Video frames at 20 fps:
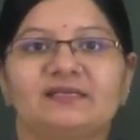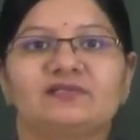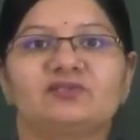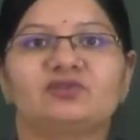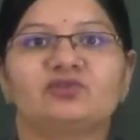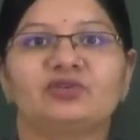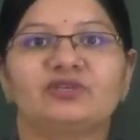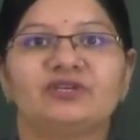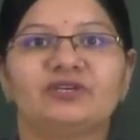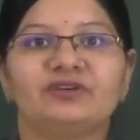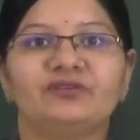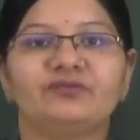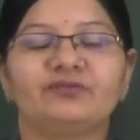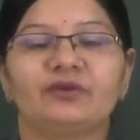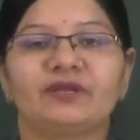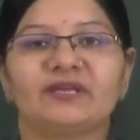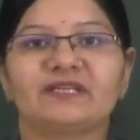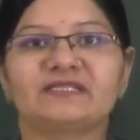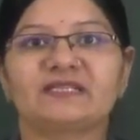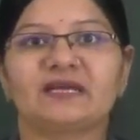So here
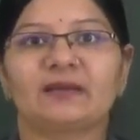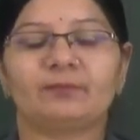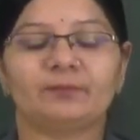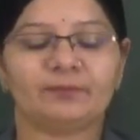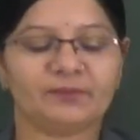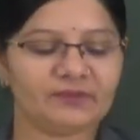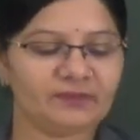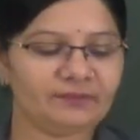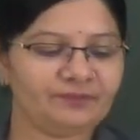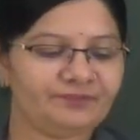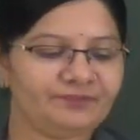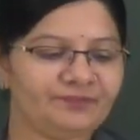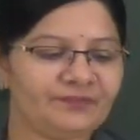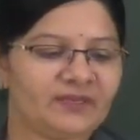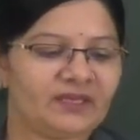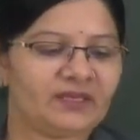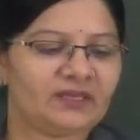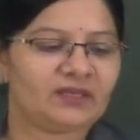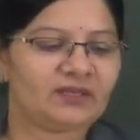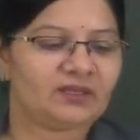for example,
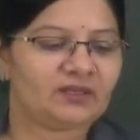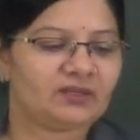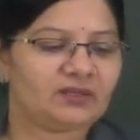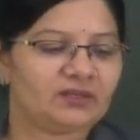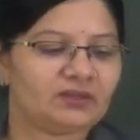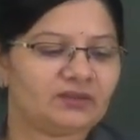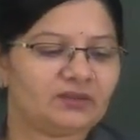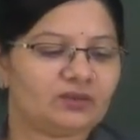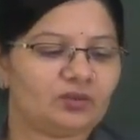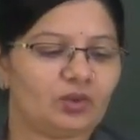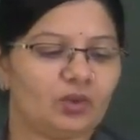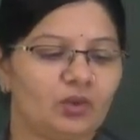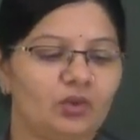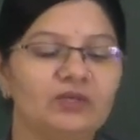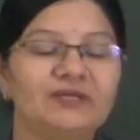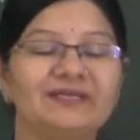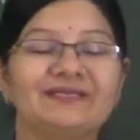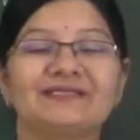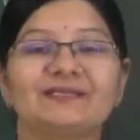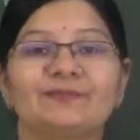
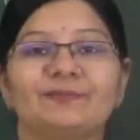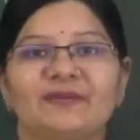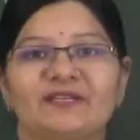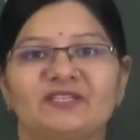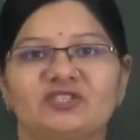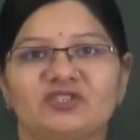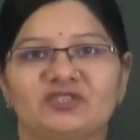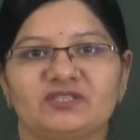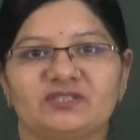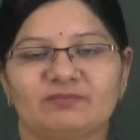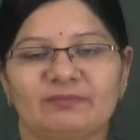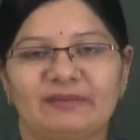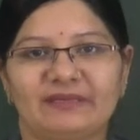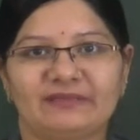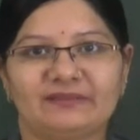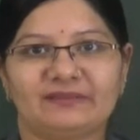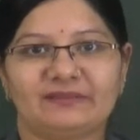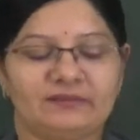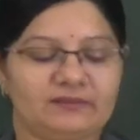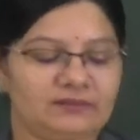gold is a precious
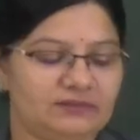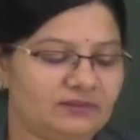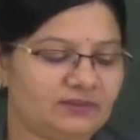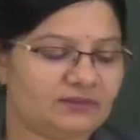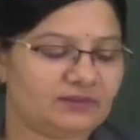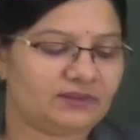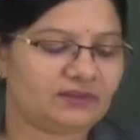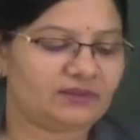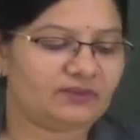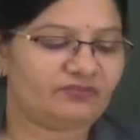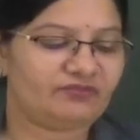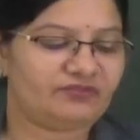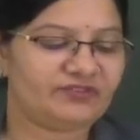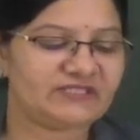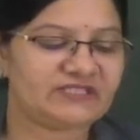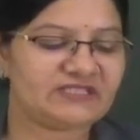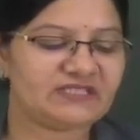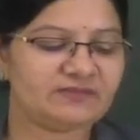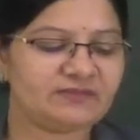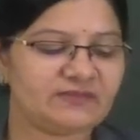metal,
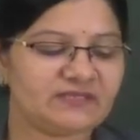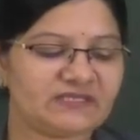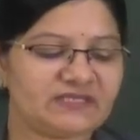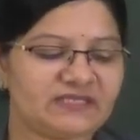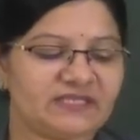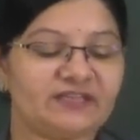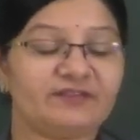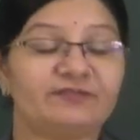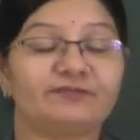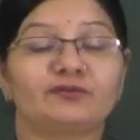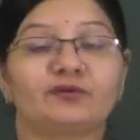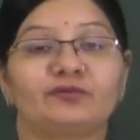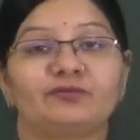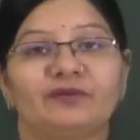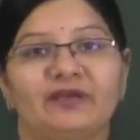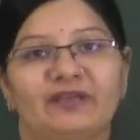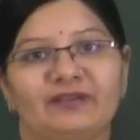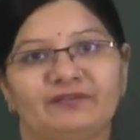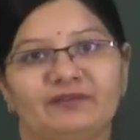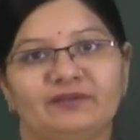wisdom is the gift
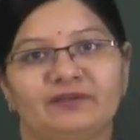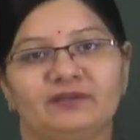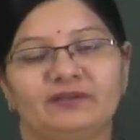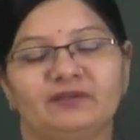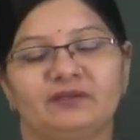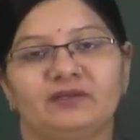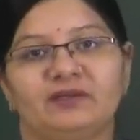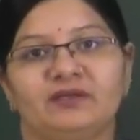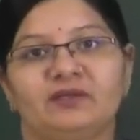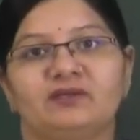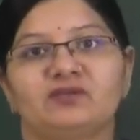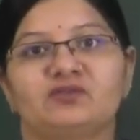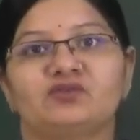of heaven.